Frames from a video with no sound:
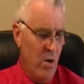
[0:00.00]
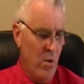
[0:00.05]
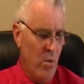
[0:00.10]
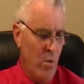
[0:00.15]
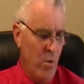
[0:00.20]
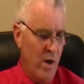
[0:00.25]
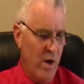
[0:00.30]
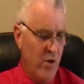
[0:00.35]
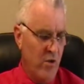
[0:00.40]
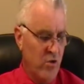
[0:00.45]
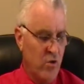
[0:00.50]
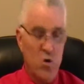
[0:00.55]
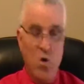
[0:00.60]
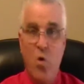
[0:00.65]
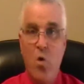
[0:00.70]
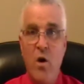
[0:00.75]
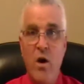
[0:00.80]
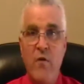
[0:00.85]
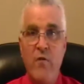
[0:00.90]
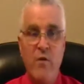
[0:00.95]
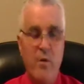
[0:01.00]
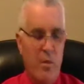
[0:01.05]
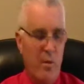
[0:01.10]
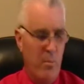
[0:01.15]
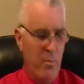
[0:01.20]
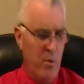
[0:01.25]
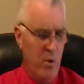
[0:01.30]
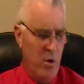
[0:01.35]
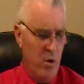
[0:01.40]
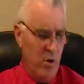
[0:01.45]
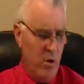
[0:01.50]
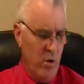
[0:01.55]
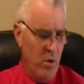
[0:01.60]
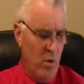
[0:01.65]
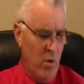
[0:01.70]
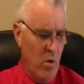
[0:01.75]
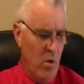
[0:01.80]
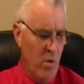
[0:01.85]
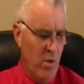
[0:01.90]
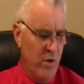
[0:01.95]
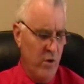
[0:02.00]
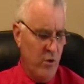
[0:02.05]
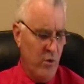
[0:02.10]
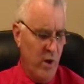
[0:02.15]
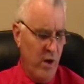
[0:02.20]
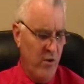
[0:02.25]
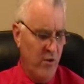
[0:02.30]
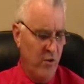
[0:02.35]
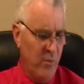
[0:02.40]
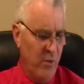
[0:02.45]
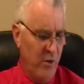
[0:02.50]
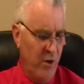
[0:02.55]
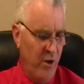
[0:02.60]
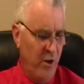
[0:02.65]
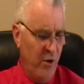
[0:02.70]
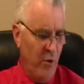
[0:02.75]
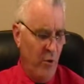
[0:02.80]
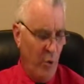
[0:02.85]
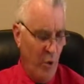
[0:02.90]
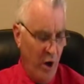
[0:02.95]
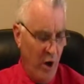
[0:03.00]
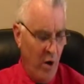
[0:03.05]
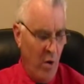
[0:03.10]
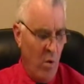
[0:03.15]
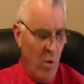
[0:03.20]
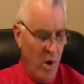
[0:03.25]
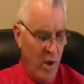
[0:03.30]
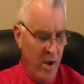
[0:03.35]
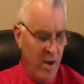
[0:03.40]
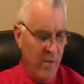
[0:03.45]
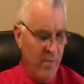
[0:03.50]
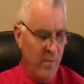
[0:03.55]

read a story from the book on the Trans-Siberian Railway,